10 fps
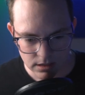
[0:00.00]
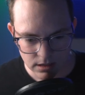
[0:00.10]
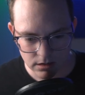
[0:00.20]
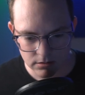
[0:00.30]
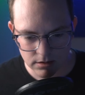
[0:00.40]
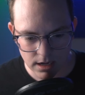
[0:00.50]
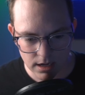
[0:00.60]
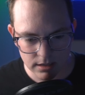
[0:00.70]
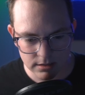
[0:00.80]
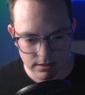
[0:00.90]
All
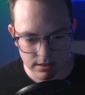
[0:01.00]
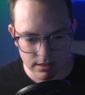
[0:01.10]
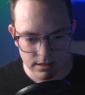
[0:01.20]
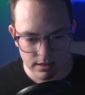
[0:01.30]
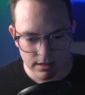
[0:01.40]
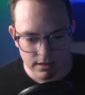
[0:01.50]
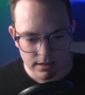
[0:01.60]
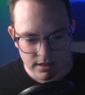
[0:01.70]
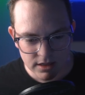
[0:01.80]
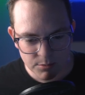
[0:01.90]
right.
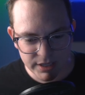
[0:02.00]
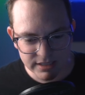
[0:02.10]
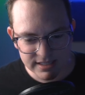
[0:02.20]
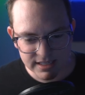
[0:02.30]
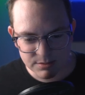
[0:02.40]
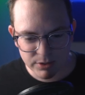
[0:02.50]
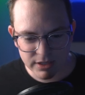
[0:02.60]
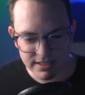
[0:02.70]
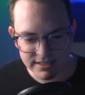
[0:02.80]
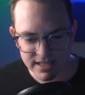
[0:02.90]
The Beat says,
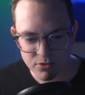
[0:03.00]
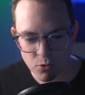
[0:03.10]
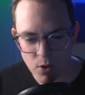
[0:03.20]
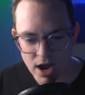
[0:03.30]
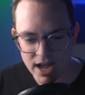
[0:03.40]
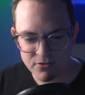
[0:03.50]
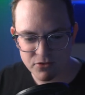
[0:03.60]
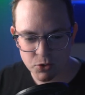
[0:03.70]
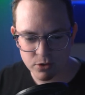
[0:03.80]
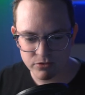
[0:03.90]
please give a wide
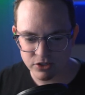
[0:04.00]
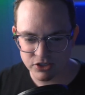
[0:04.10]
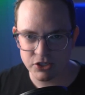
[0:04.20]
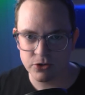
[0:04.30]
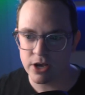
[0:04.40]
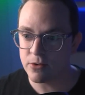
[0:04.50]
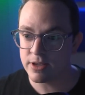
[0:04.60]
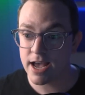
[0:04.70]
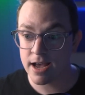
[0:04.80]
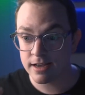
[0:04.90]
view of your studio.
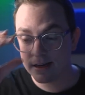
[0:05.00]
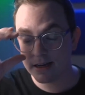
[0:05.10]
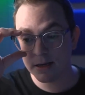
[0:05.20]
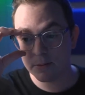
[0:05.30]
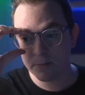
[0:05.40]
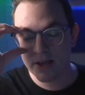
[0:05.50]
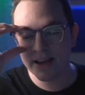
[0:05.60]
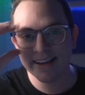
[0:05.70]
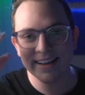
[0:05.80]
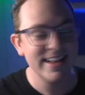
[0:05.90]
Yeah,
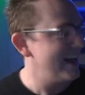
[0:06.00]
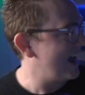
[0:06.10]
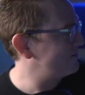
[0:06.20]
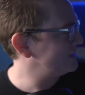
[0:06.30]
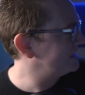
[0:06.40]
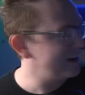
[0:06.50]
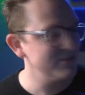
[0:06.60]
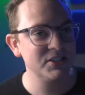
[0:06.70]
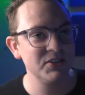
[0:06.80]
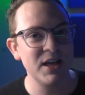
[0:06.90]
I would love
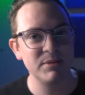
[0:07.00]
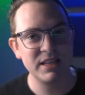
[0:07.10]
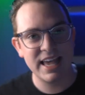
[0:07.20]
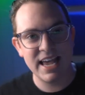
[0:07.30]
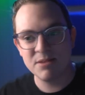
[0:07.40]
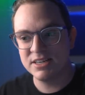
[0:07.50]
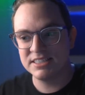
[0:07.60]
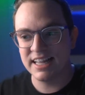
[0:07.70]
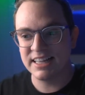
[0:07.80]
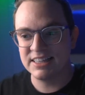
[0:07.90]
to do that, but the camera
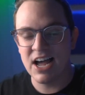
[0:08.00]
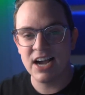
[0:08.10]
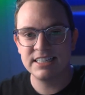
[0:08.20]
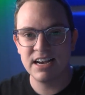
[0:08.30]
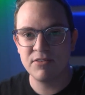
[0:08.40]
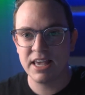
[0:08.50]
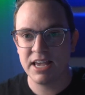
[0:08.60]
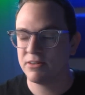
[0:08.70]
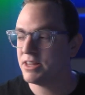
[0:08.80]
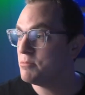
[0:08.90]
is like locked off. I
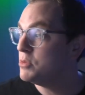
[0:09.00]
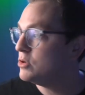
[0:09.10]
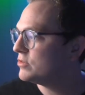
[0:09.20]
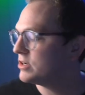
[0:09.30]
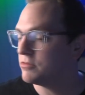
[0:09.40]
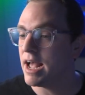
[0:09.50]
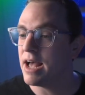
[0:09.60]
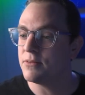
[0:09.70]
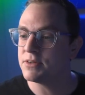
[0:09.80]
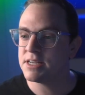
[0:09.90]
can't really move it
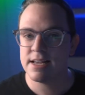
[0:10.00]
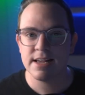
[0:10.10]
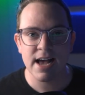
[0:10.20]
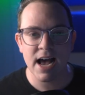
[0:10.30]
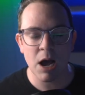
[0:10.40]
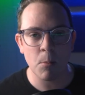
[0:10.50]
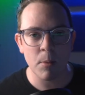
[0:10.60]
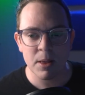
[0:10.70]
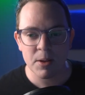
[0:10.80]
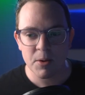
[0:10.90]
around.
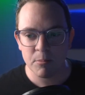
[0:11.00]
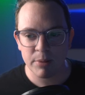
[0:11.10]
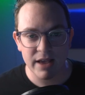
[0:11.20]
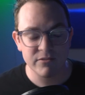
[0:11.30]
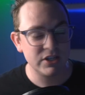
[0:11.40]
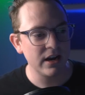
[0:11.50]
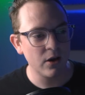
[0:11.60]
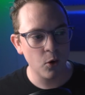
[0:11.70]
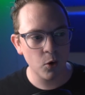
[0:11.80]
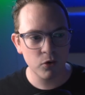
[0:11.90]
But I've done a
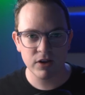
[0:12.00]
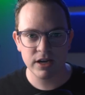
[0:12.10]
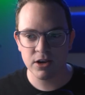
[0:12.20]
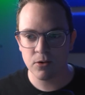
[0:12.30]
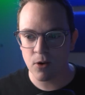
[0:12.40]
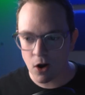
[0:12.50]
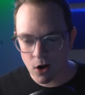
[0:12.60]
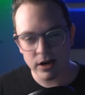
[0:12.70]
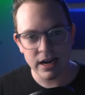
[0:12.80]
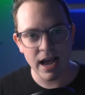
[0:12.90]
whole video
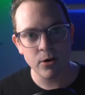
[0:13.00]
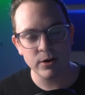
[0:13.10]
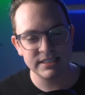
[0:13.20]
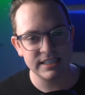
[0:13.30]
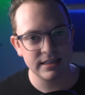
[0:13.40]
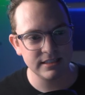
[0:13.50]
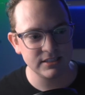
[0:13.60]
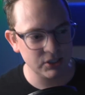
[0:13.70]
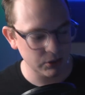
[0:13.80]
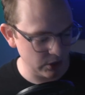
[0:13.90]
on how I set this
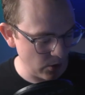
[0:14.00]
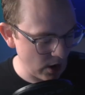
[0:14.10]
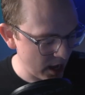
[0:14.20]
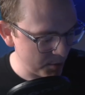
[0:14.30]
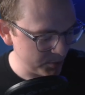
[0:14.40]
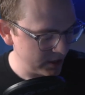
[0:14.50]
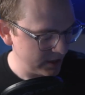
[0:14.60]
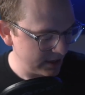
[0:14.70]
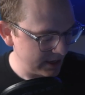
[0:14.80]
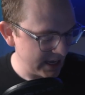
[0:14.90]
studio up,
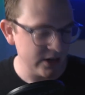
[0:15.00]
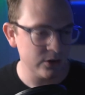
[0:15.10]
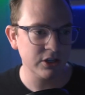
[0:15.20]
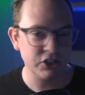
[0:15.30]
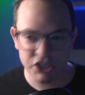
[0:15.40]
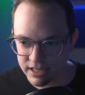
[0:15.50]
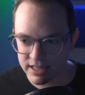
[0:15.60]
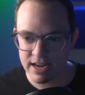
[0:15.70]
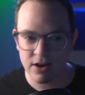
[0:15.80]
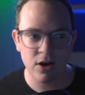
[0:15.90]
and you can check
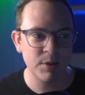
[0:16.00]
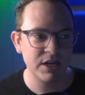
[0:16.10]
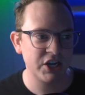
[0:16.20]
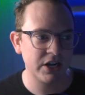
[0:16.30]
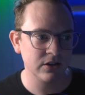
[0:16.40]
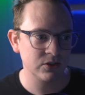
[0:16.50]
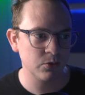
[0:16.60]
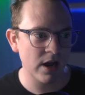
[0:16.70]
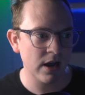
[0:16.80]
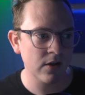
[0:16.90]
that out on my channel as
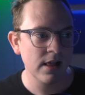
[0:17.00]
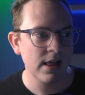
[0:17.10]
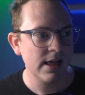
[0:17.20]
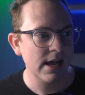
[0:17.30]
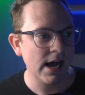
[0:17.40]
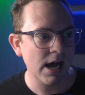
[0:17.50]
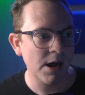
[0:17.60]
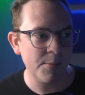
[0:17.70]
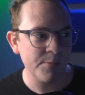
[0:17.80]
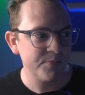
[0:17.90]
well.
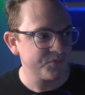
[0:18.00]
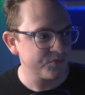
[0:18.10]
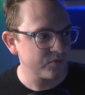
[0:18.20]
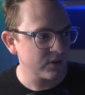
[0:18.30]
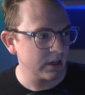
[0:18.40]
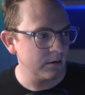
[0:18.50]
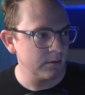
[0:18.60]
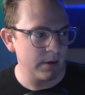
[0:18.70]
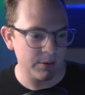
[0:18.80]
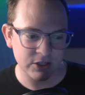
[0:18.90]

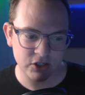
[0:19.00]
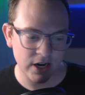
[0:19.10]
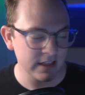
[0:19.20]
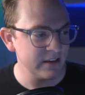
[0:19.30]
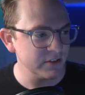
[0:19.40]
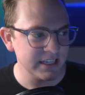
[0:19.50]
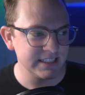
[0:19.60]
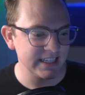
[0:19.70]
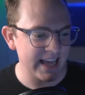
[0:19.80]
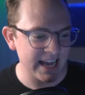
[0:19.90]
Maybe I'll try and leave a link
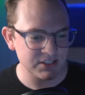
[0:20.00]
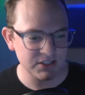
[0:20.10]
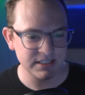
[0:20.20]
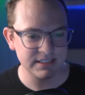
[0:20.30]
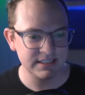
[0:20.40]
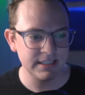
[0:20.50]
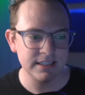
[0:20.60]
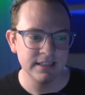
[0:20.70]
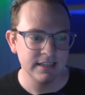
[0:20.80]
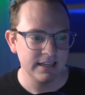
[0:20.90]
to that so you can
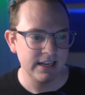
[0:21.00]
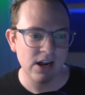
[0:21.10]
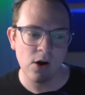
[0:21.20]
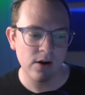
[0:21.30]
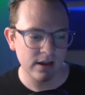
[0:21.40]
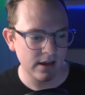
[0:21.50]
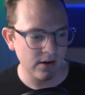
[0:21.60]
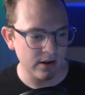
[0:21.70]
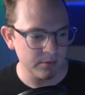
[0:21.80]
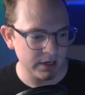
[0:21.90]
see, you know,
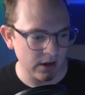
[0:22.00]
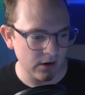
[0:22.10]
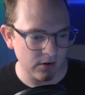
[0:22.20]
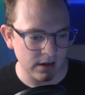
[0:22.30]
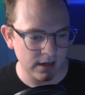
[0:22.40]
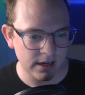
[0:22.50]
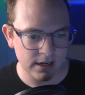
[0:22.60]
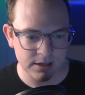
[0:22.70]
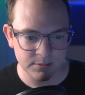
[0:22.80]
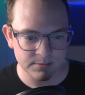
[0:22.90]
oh, here we
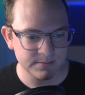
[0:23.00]
go.